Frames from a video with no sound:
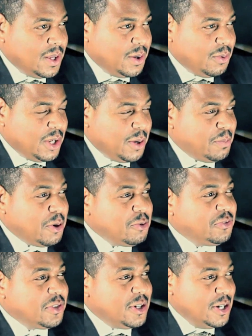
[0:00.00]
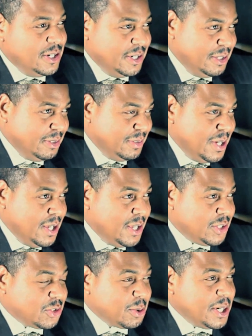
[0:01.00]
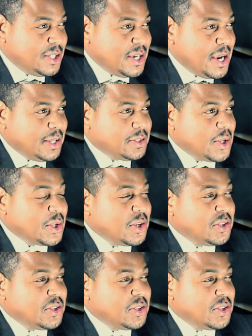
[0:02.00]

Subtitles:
Well, they both good. Street Jazz set the